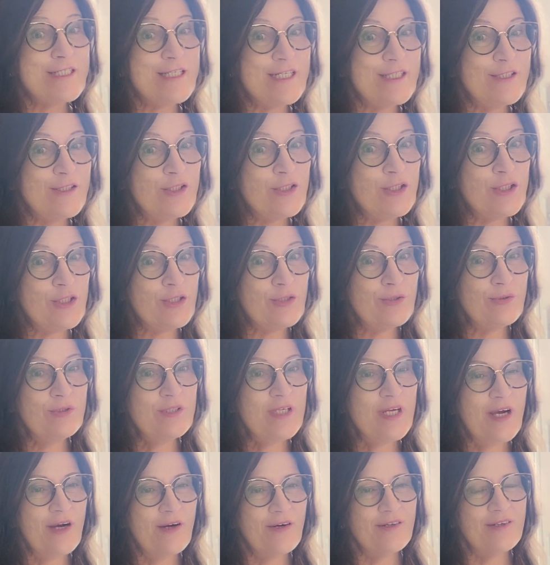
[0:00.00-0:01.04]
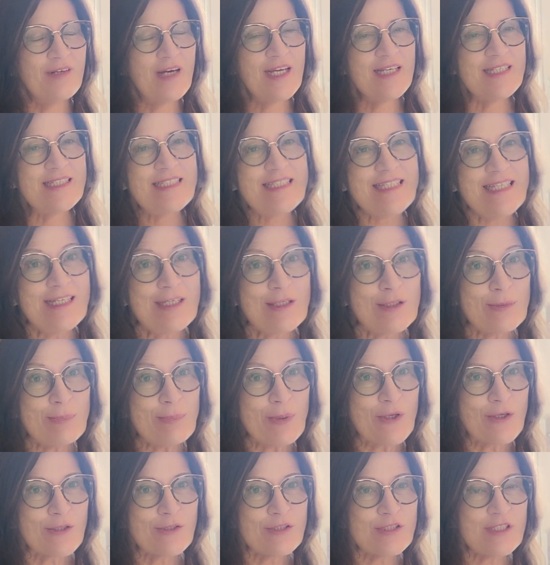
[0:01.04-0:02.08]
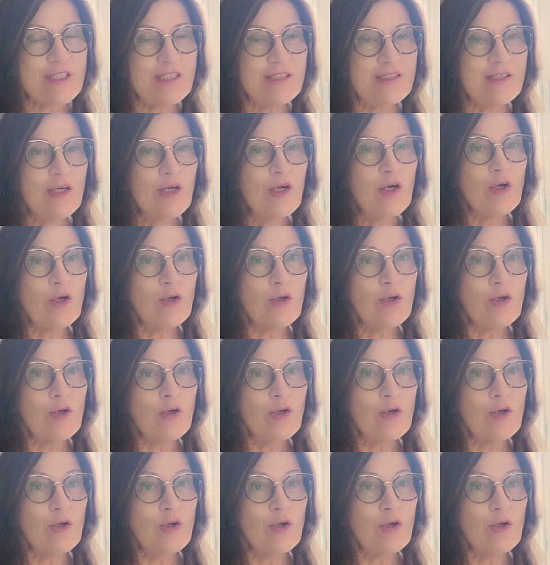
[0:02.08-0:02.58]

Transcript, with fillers: Did you know a single person